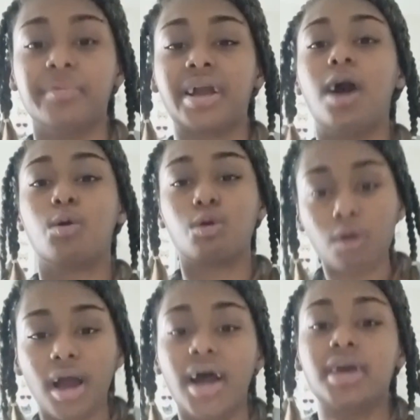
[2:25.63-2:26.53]
Like I'll
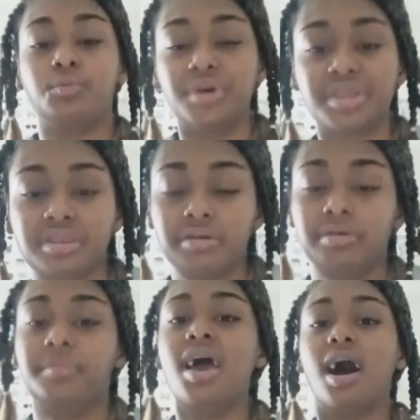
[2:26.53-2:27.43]
cry with
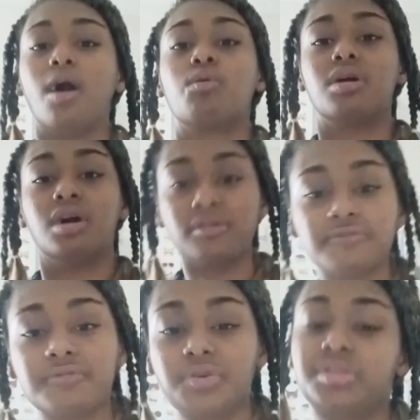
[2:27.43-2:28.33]
them. I'll
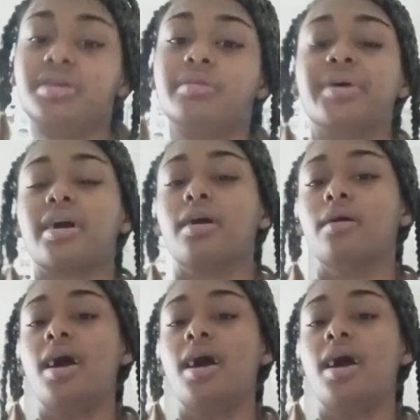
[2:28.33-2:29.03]
comfort them. Like I'll